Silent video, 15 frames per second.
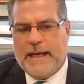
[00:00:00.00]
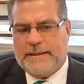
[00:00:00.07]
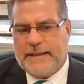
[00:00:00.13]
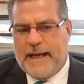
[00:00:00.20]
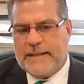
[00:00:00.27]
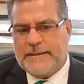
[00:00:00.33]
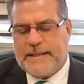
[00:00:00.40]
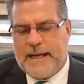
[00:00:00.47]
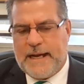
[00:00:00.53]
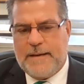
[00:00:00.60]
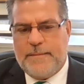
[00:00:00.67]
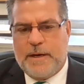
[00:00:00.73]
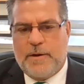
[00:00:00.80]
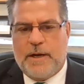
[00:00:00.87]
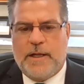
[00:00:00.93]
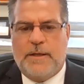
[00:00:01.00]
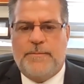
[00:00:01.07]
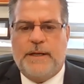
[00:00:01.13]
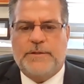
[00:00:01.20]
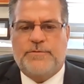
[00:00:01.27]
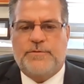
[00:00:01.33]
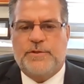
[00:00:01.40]
At that time, our
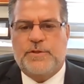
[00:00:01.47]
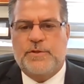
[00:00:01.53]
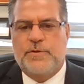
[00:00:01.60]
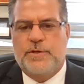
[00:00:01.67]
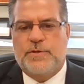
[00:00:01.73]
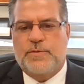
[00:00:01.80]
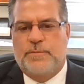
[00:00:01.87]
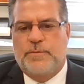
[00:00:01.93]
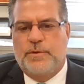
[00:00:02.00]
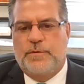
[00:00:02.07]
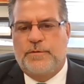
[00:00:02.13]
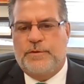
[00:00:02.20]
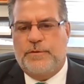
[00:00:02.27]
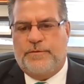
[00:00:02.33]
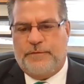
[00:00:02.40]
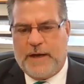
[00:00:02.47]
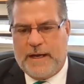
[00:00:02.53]
elementary students will move to